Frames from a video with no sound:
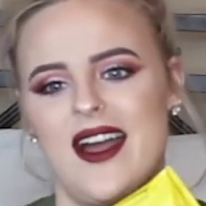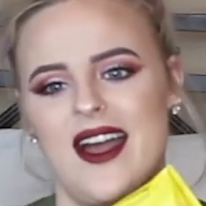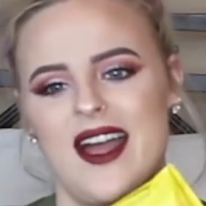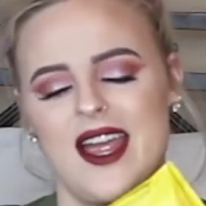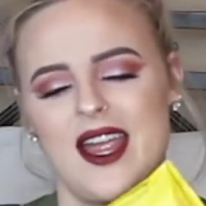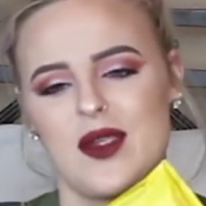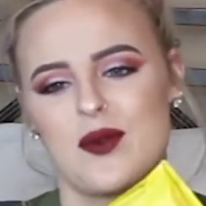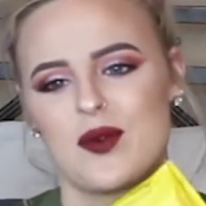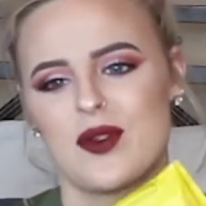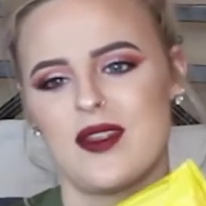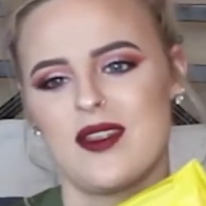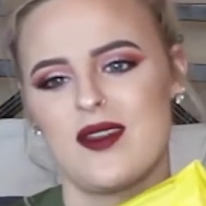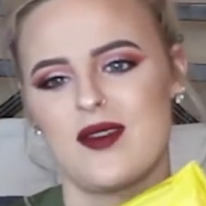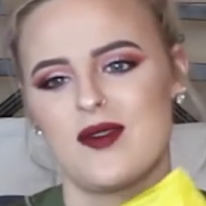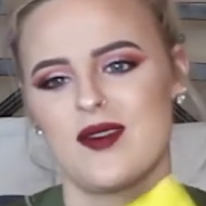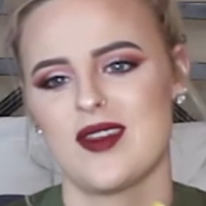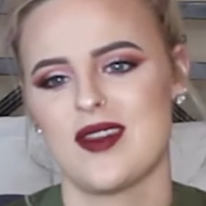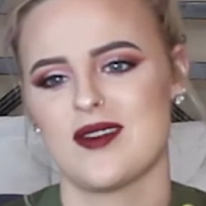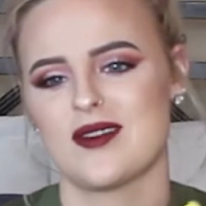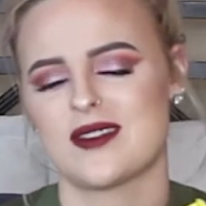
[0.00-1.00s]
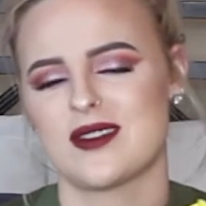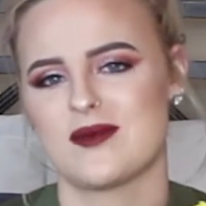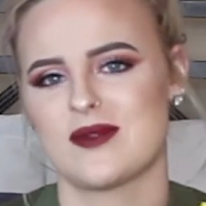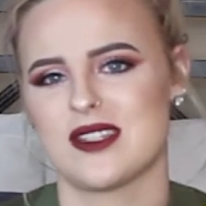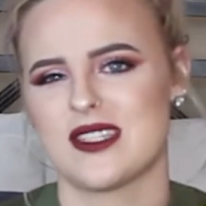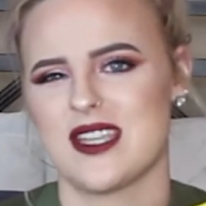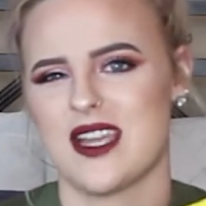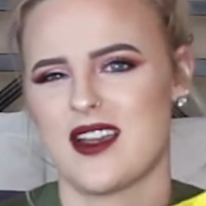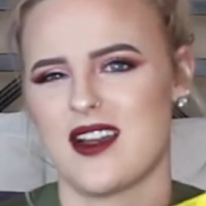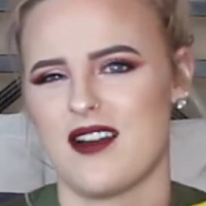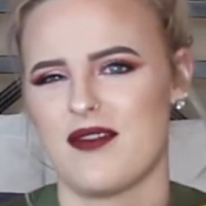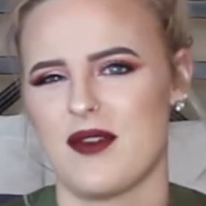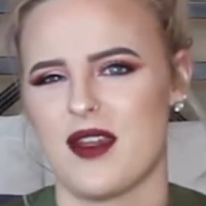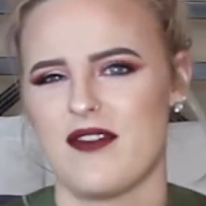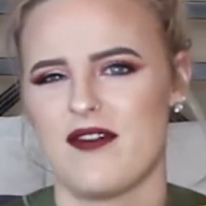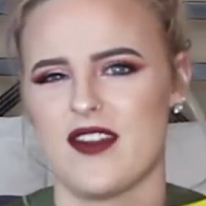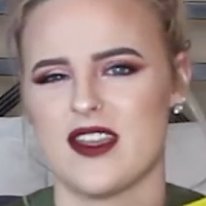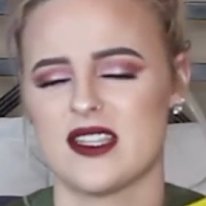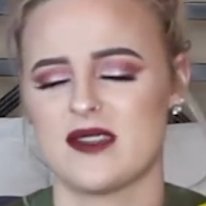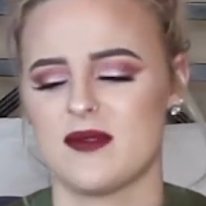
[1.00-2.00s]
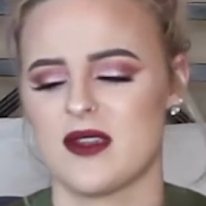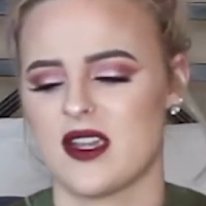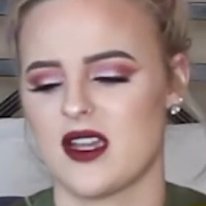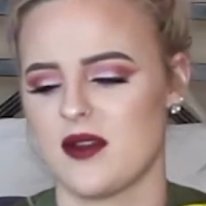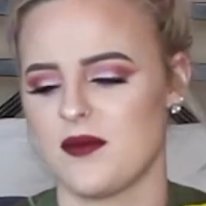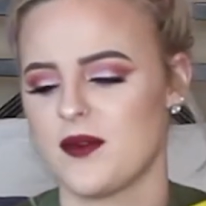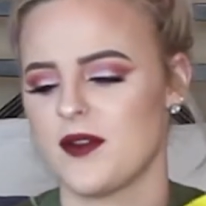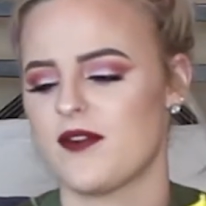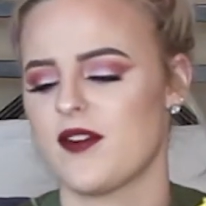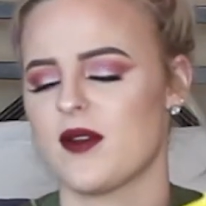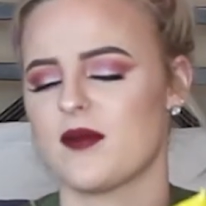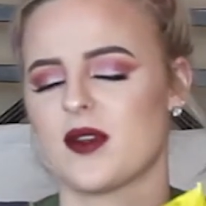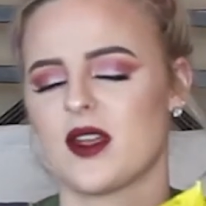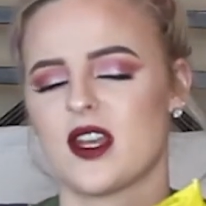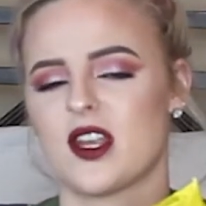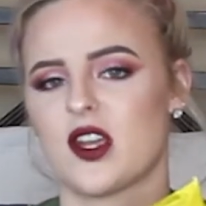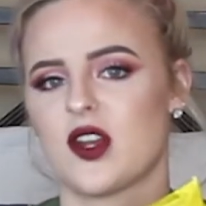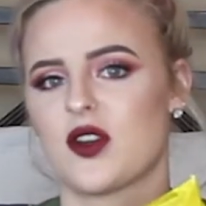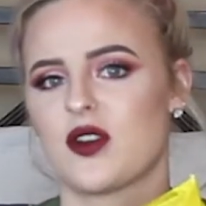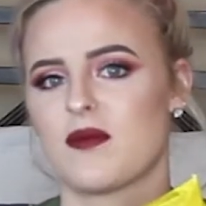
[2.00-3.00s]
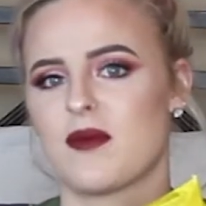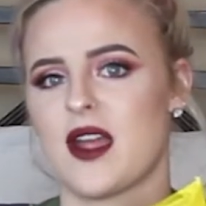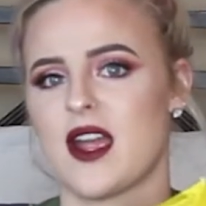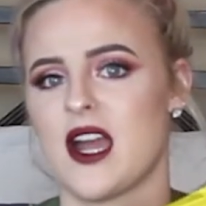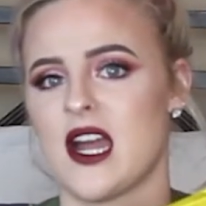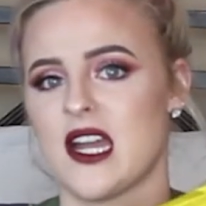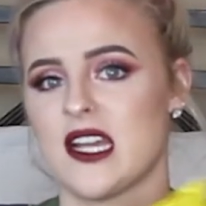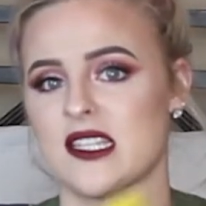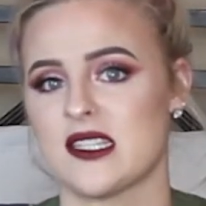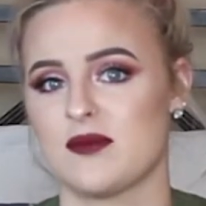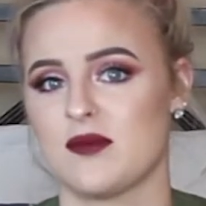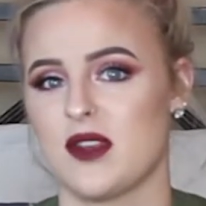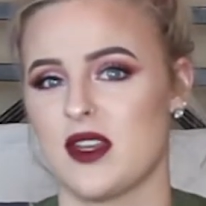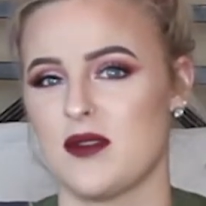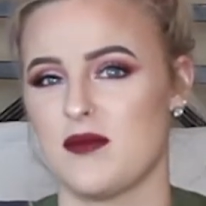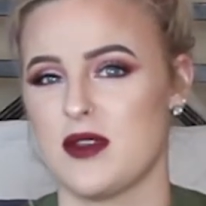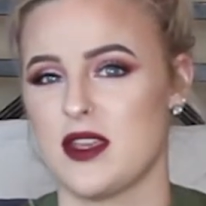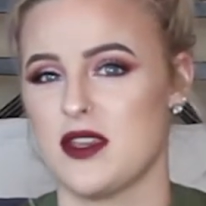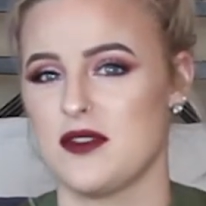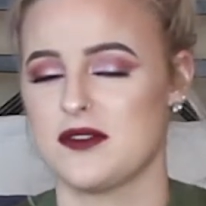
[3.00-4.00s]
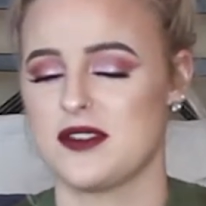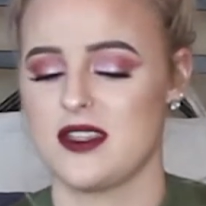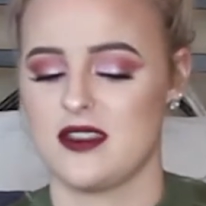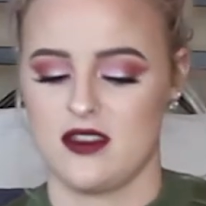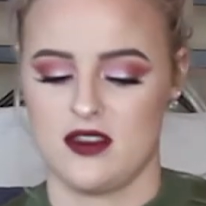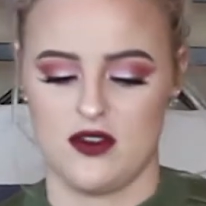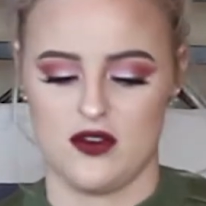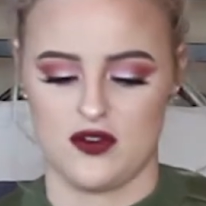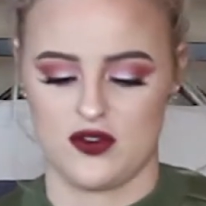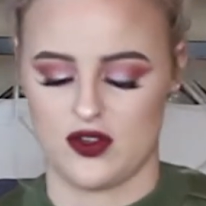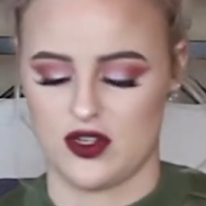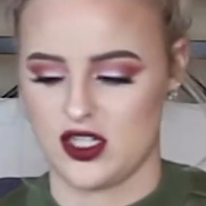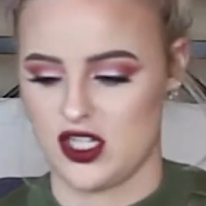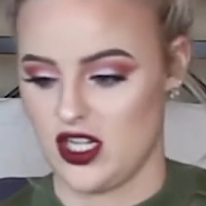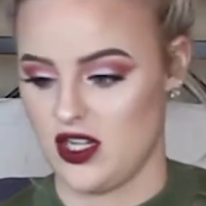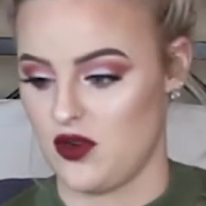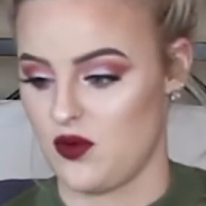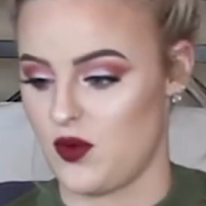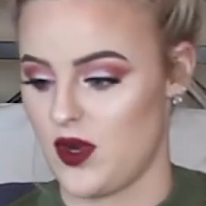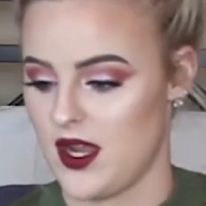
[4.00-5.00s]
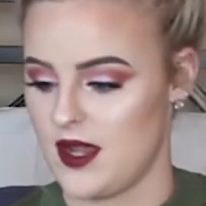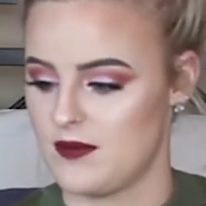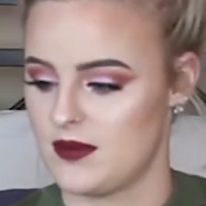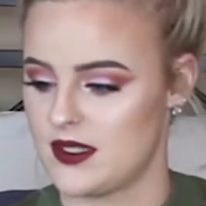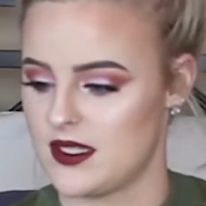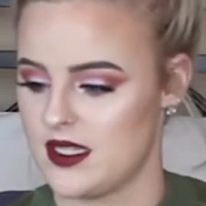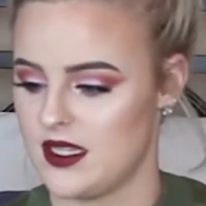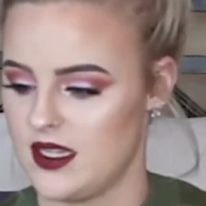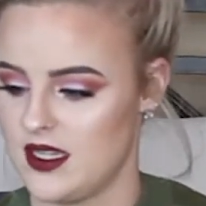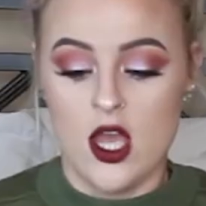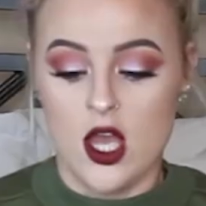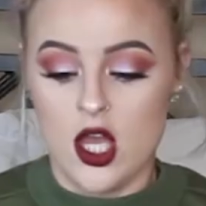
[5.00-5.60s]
I really only use them to take off my face makeup. If I'm going to go to my eyes, I'm going to be using the Neutrogena wipes.